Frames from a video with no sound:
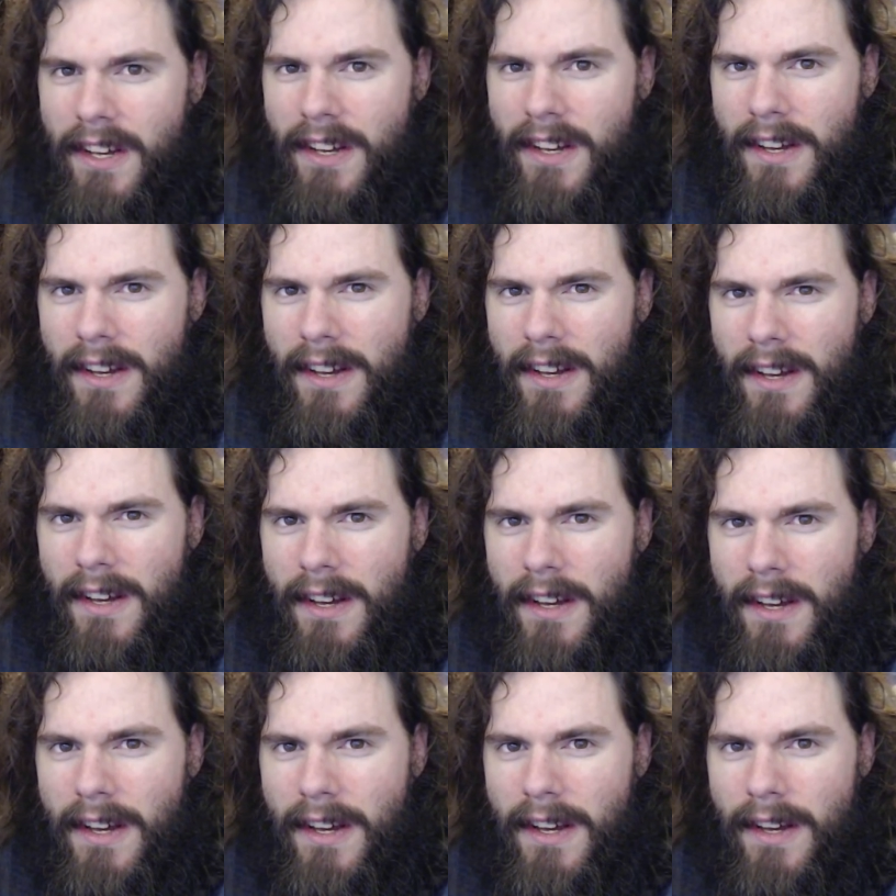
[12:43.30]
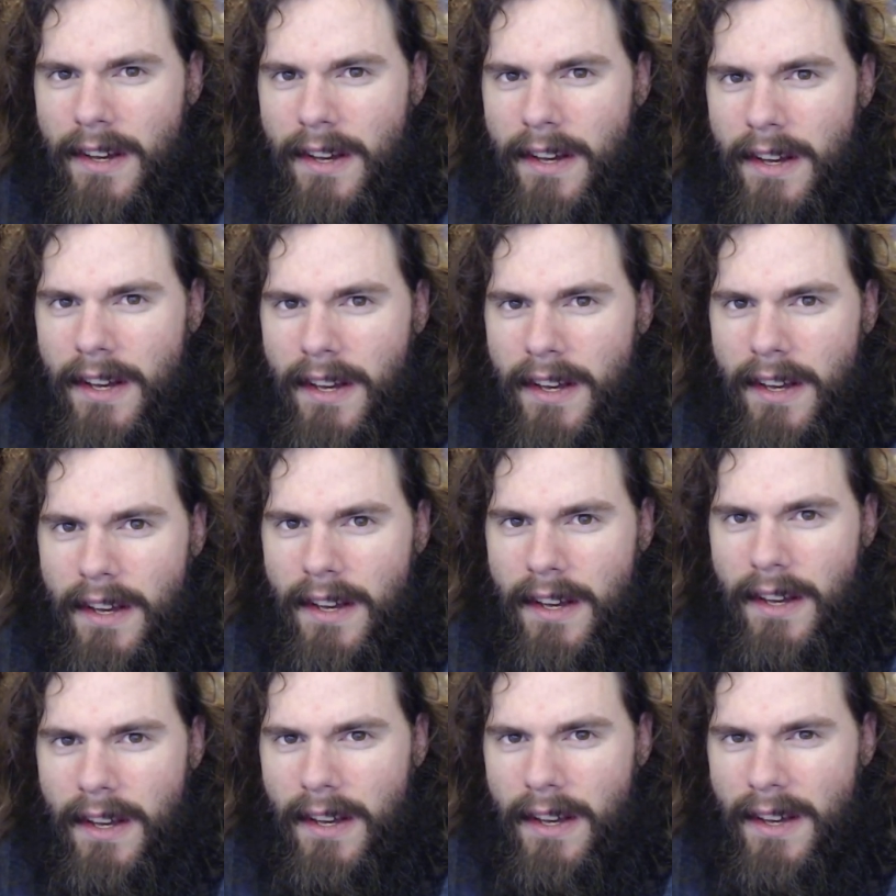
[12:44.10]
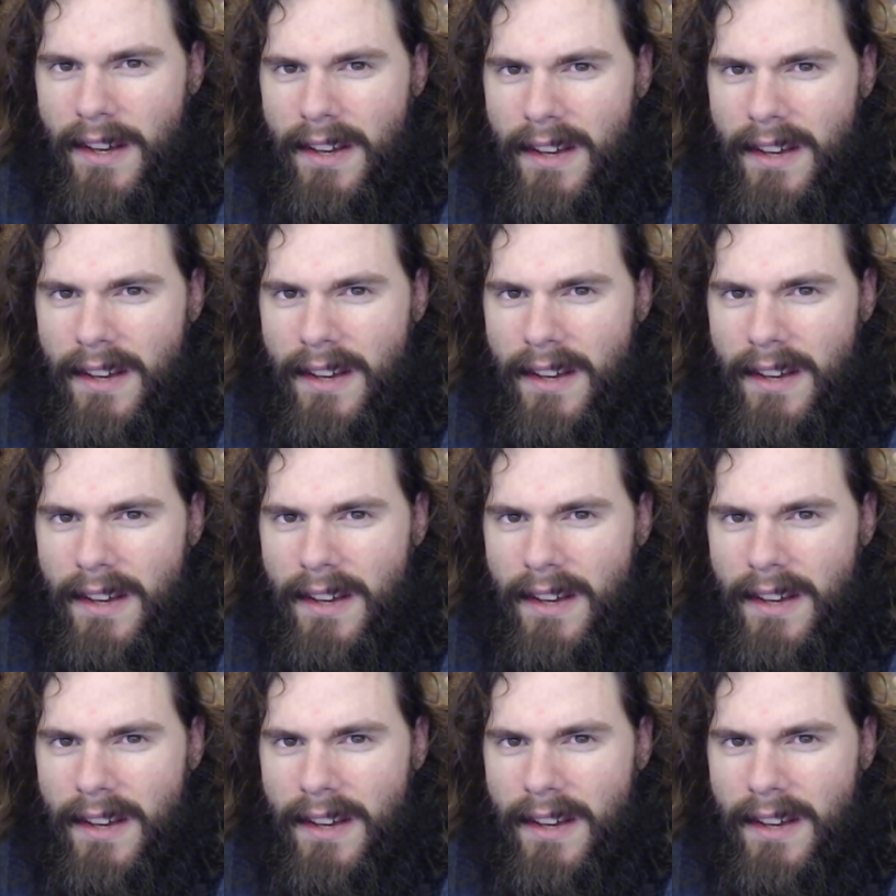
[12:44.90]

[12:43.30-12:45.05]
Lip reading: Nothing is said.